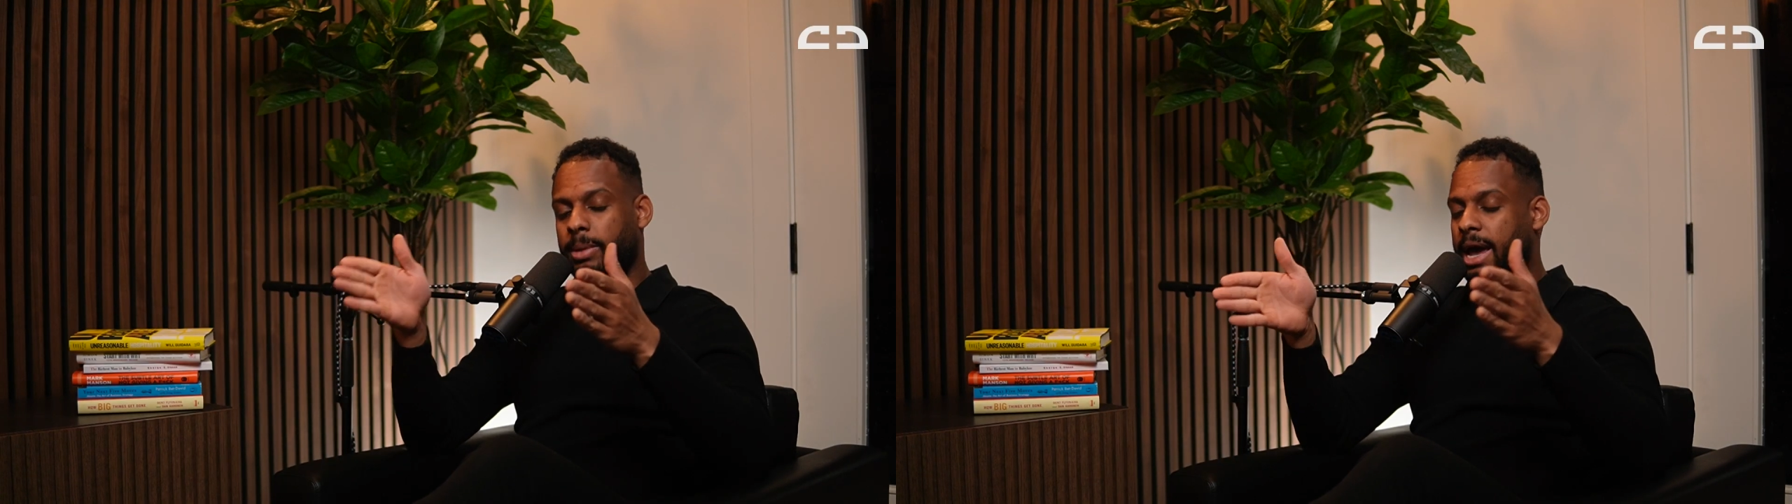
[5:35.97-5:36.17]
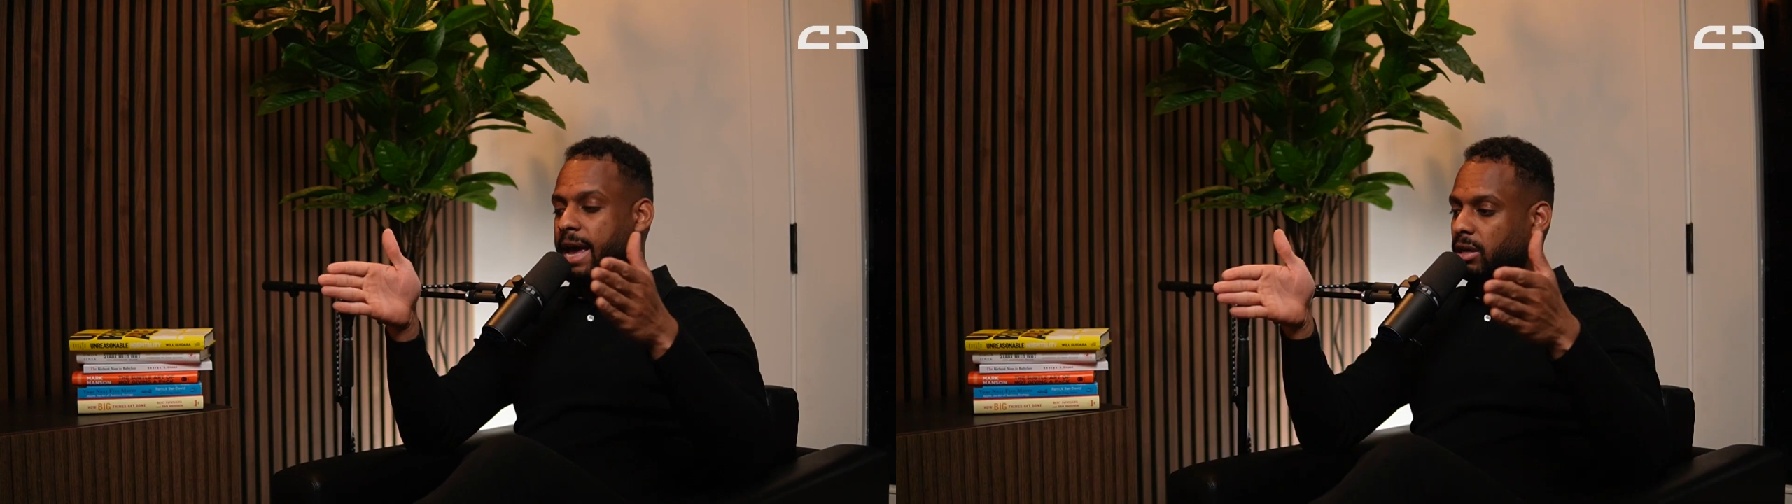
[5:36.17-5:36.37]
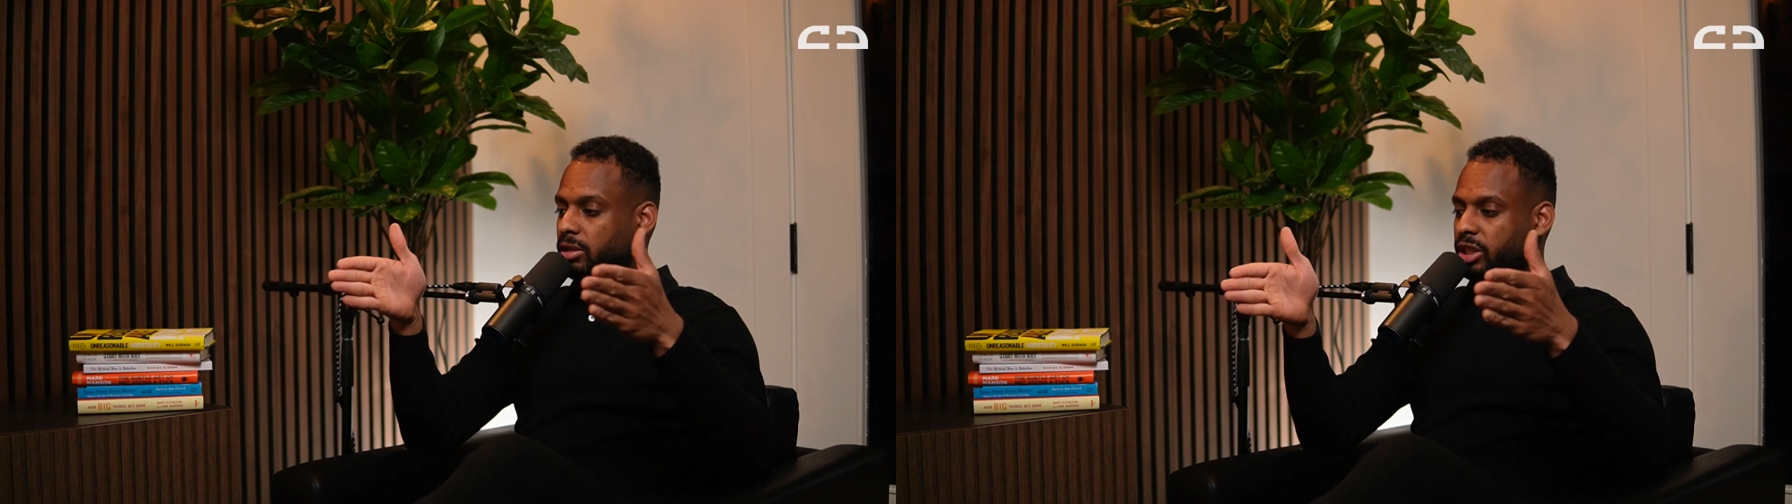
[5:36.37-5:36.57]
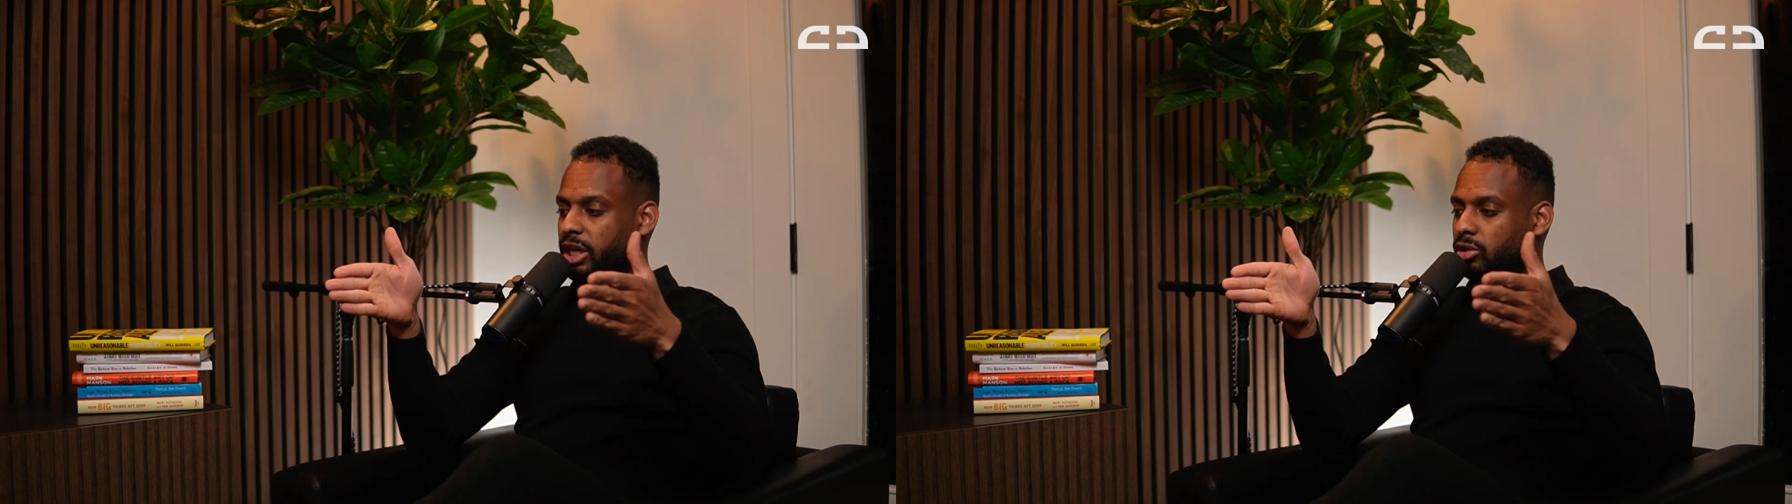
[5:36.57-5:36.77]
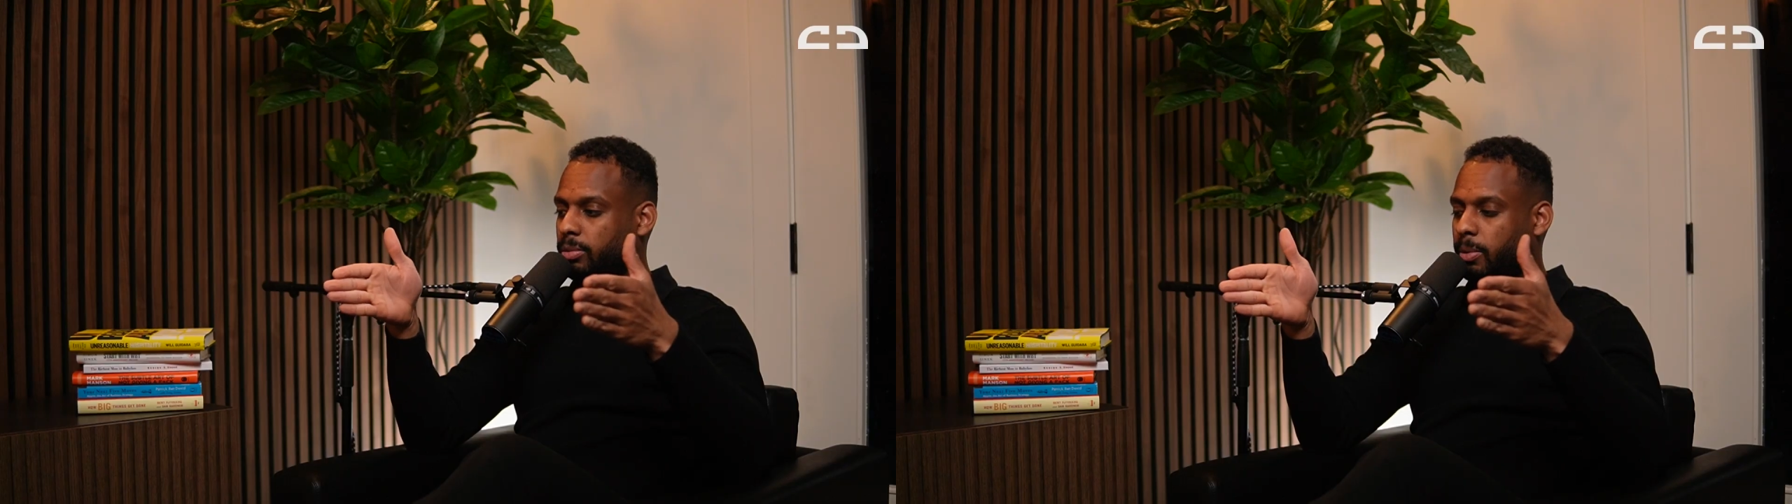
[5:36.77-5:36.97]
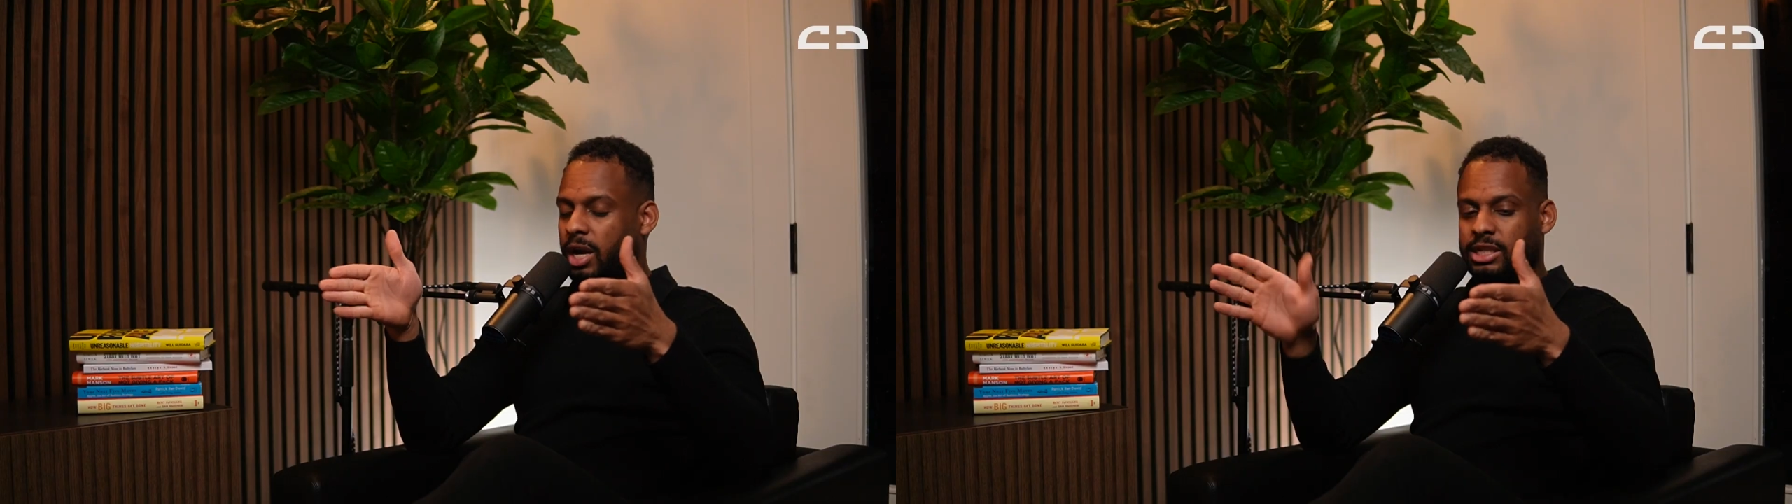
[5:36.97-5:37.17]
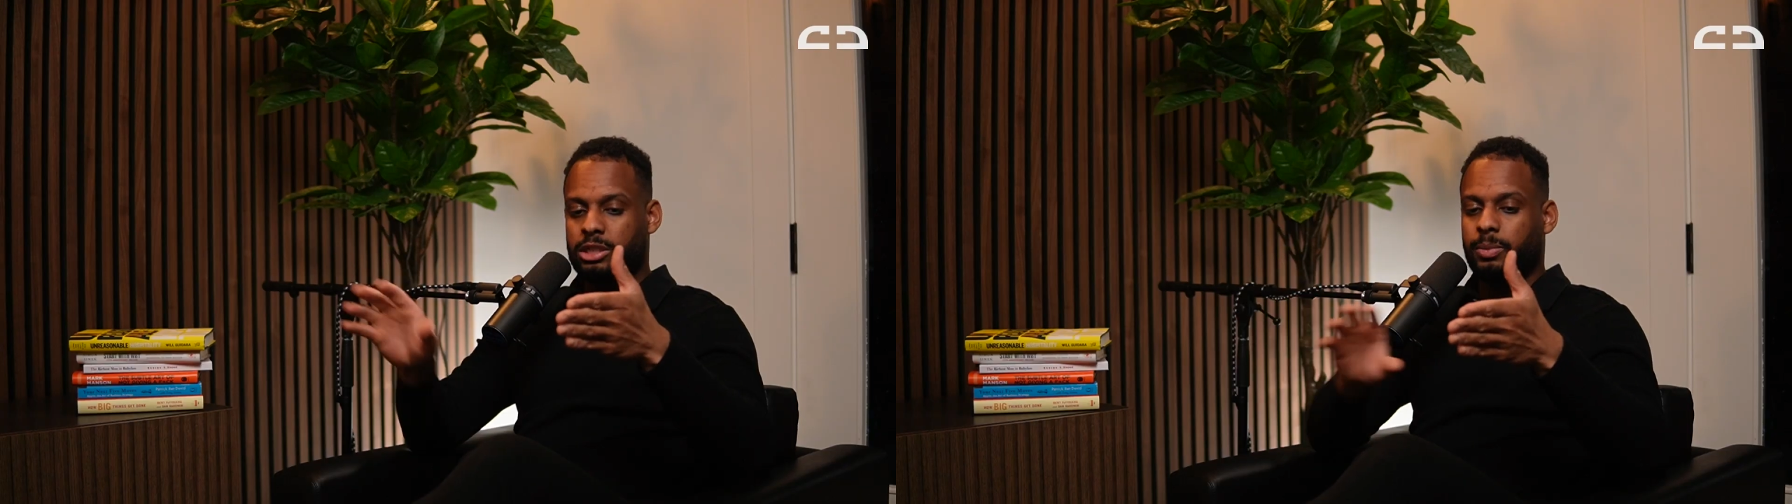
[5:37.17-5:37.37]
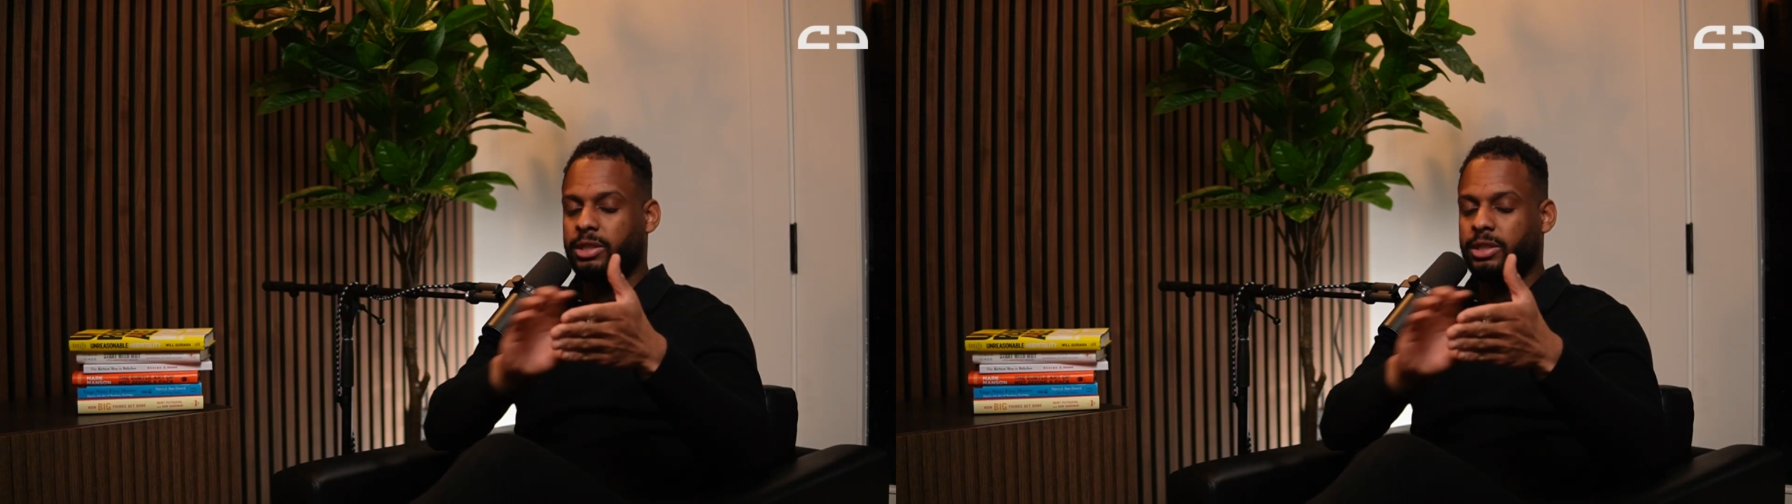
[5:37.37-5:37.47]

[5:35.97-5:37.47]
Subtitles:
handle the change order process,